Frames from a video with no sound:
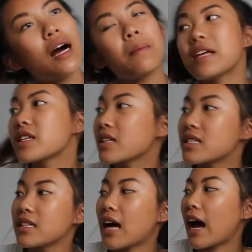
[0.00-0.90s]
As you can
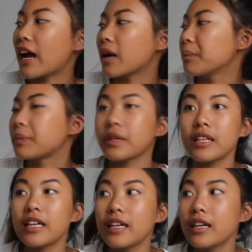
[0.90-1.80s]
see, I
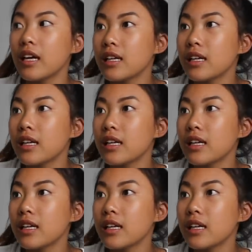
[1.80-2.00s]
completely